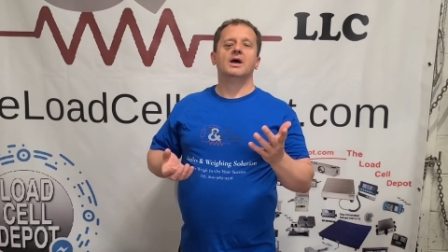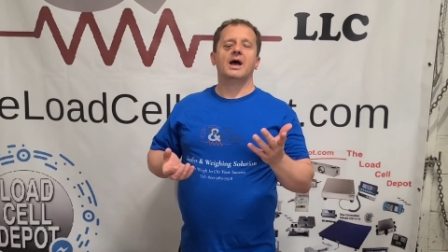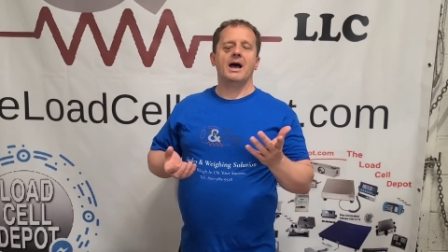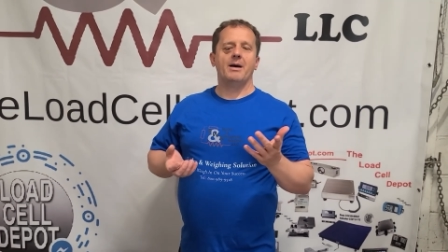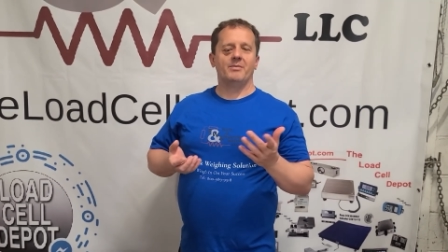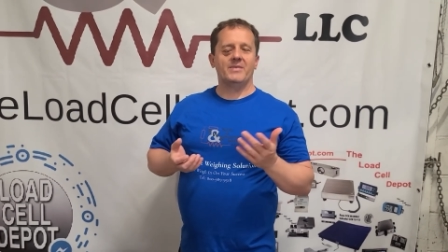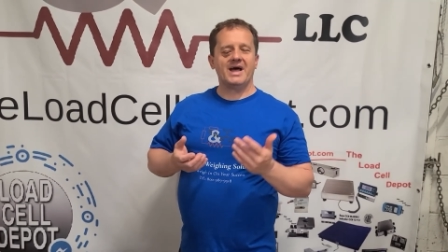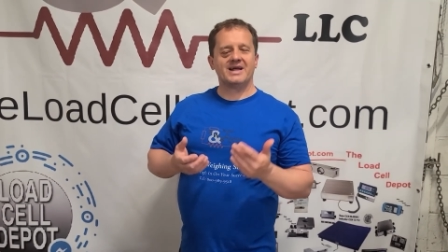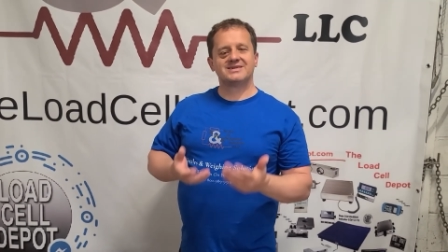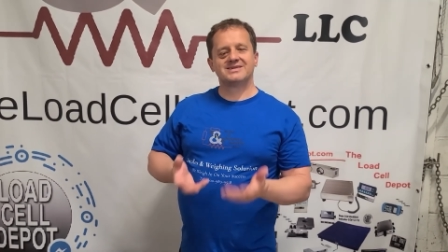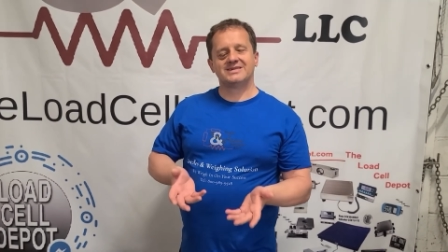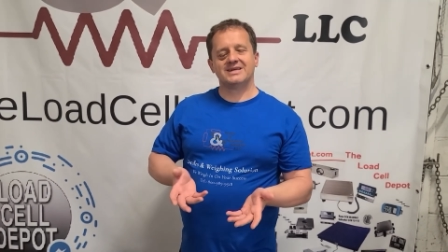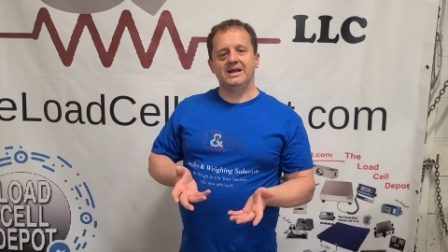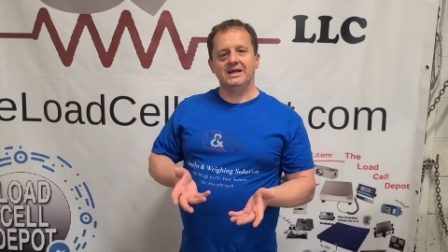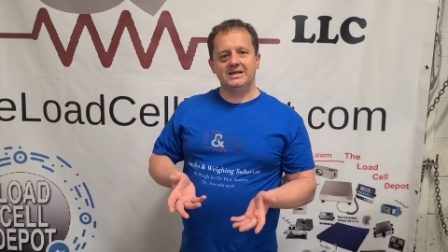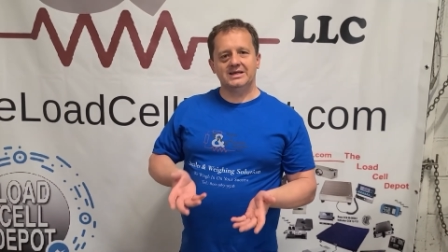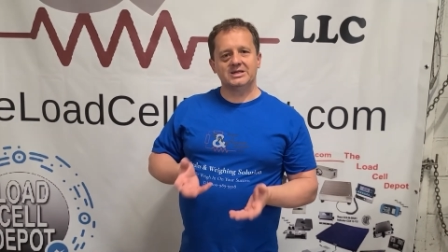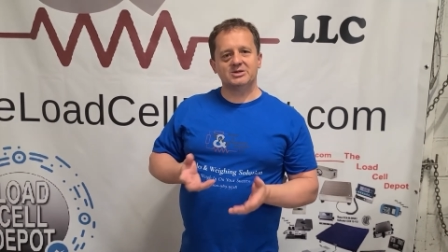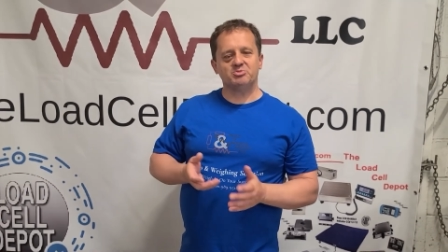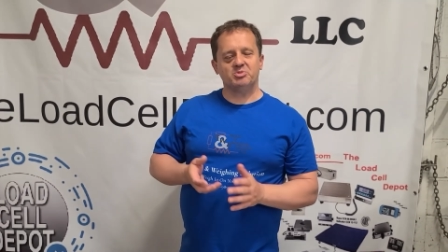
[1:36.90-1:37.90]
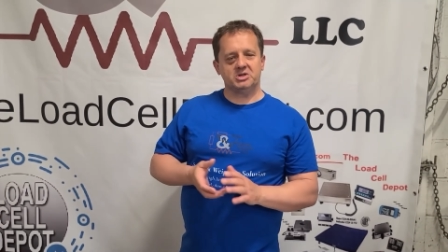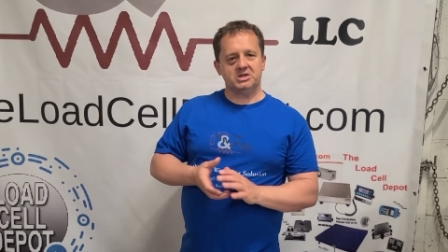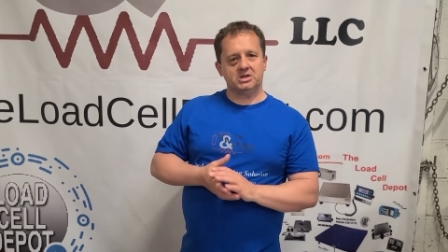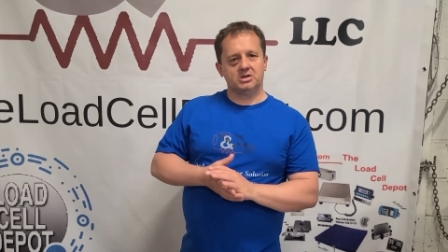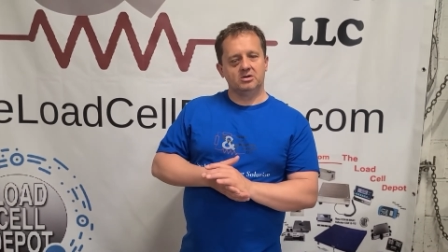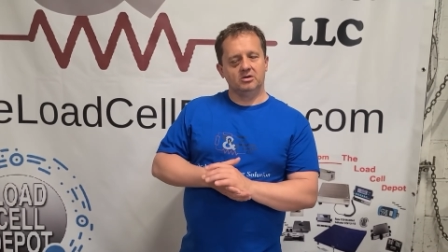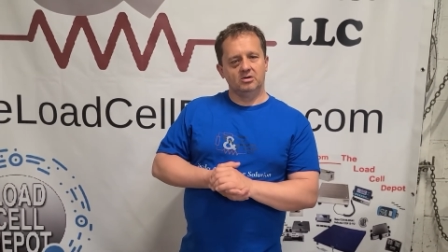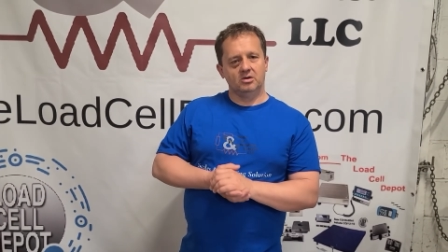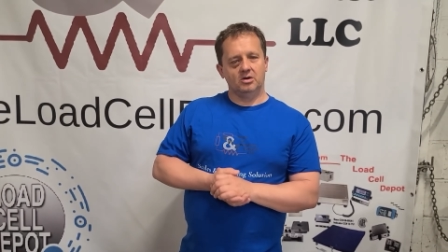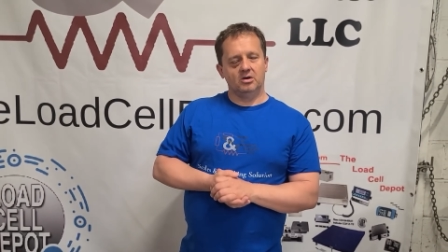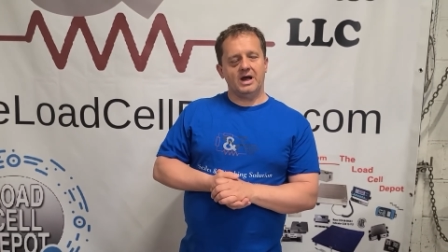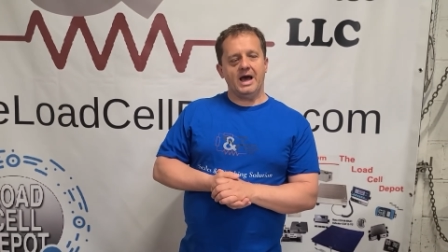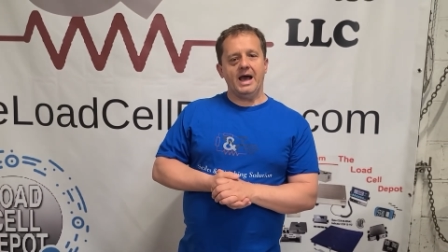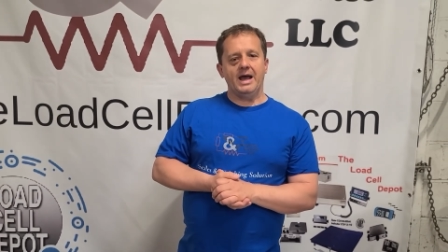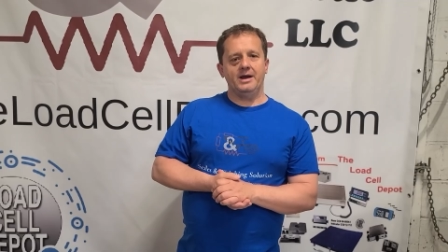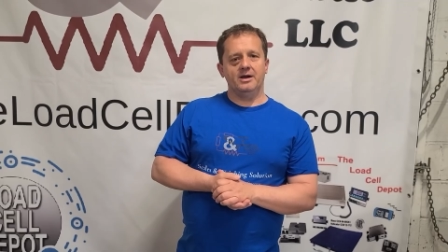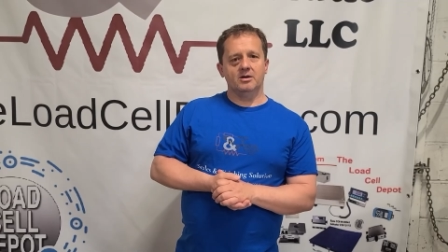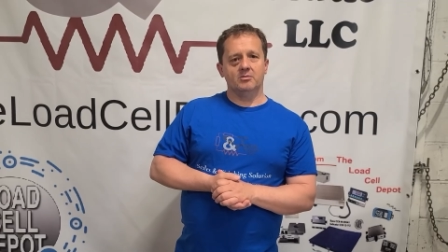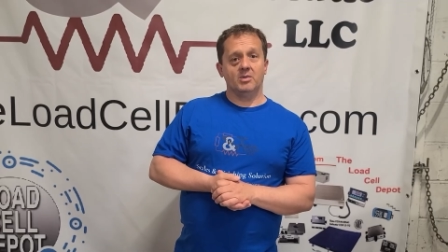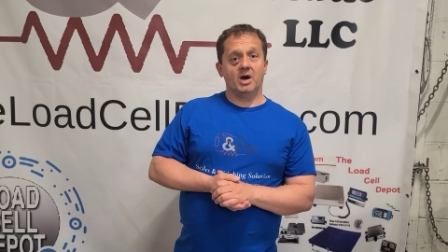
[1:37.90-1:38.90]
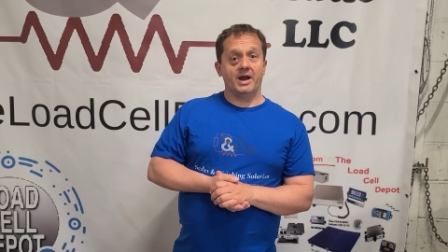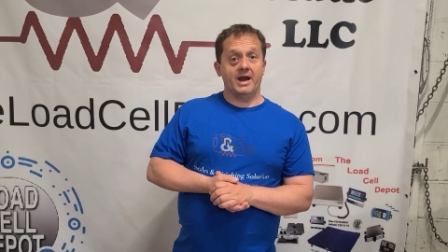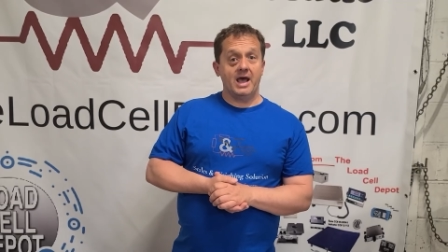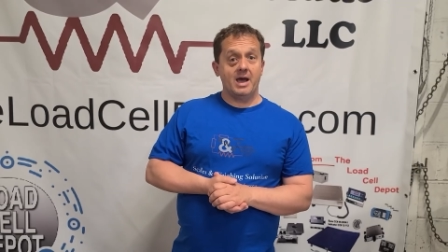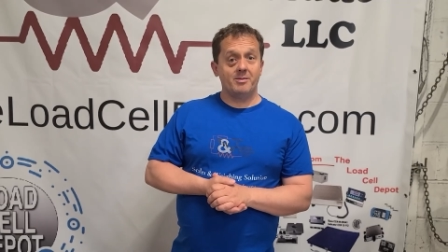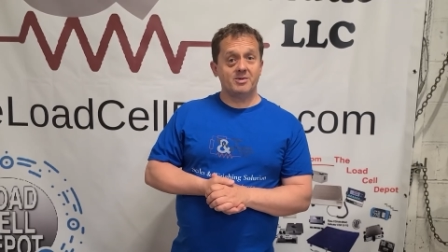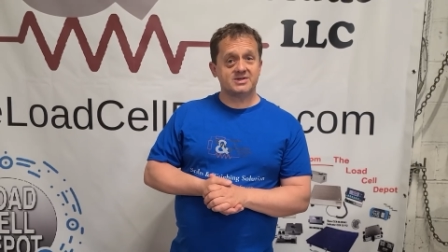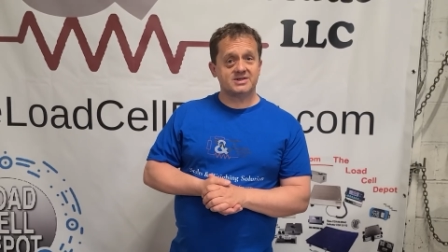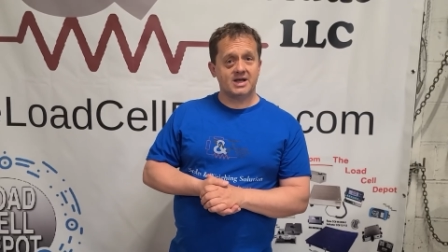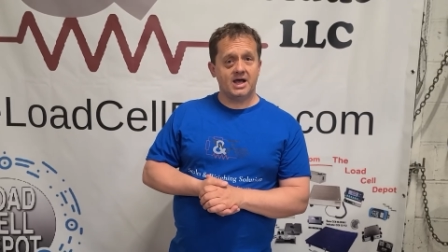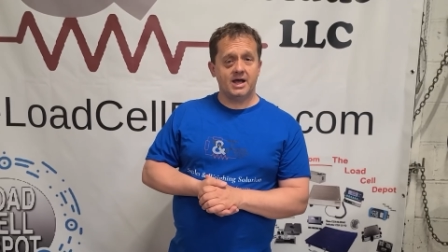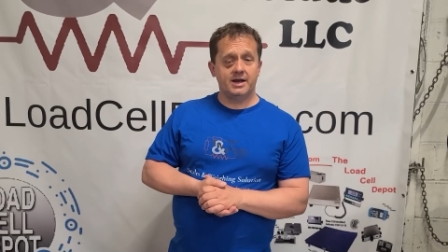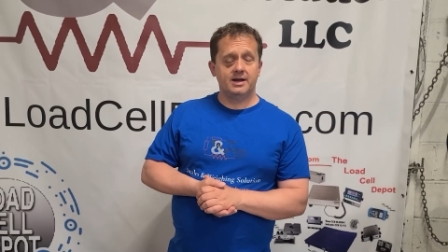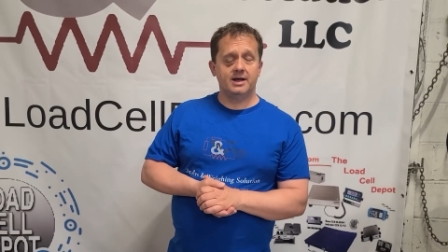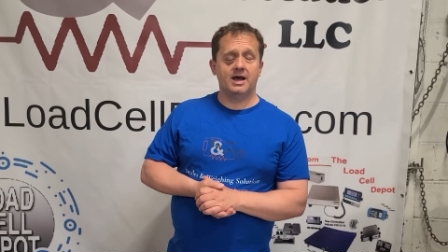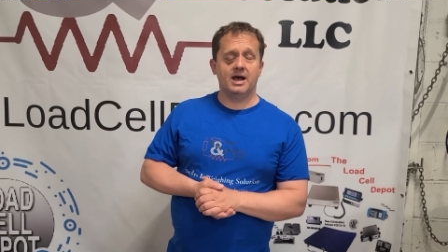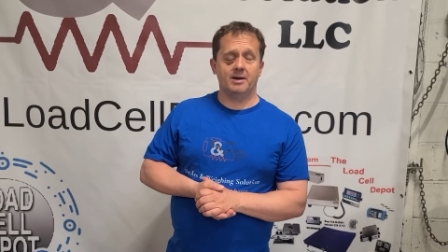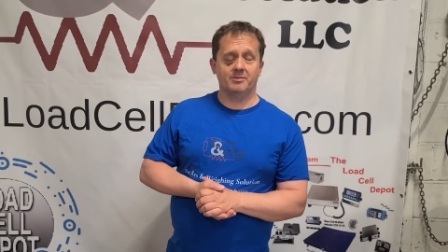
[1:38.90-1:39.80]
I'm not selling this particular item on Amazon.